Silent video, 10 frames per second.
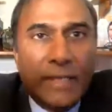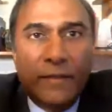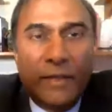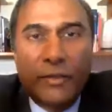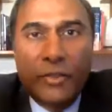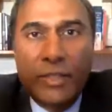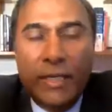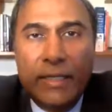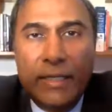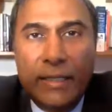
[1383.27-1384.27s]
lack of
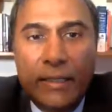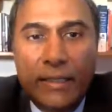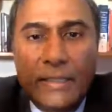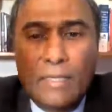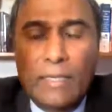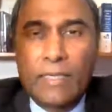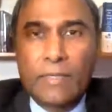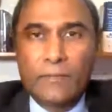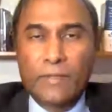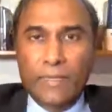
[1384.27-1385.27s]
understanding
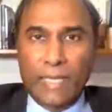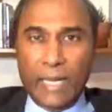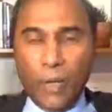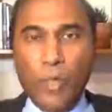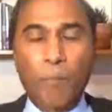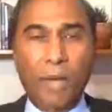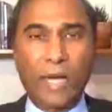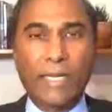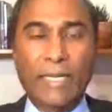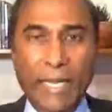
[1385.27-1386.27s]
of how the
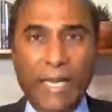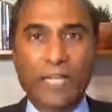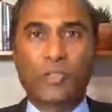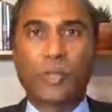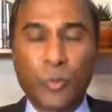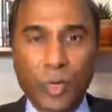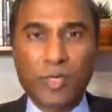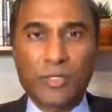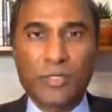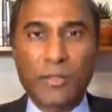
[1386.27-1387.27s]
body actually works.